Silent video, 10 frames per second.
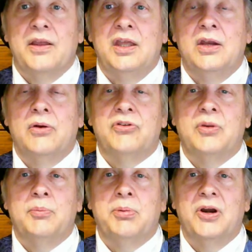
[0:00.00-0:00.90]
you know,
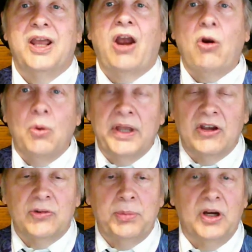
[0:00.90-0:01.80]
some pretty harrowing
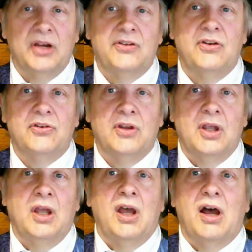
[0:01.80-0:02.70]
experiences
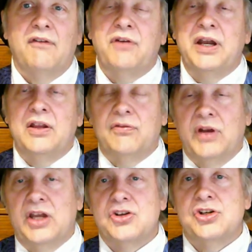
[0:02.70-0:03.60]
uh, fighting the
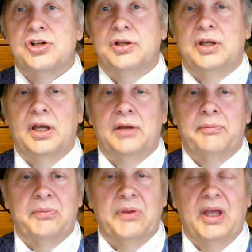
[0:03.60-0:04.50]
French uh,
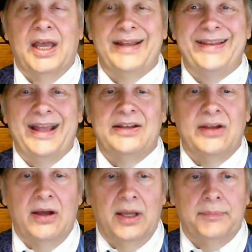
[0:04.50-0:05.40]
at that
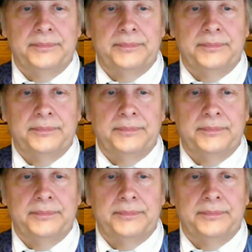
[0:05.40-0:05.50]
time.